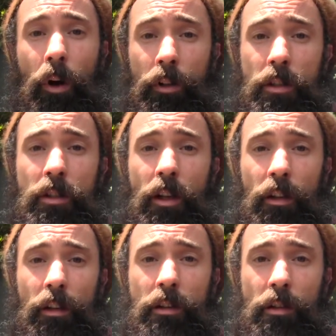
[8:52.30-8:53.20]
are
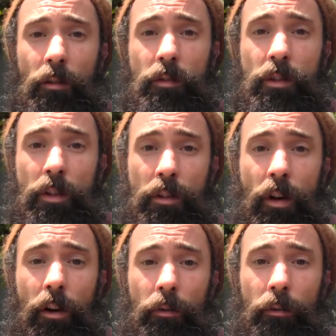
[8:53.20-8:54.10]
descendants of
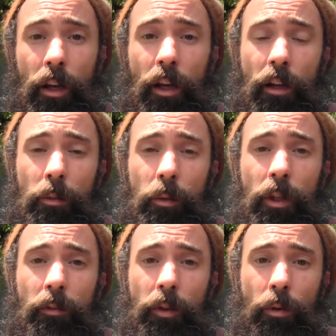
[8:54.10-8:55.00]
Caesar, the enemy
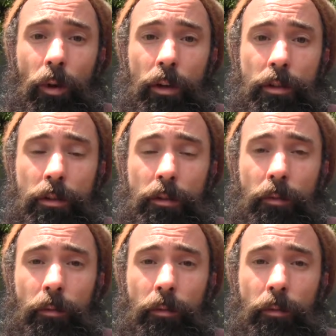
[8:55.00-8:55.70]
of the Christ.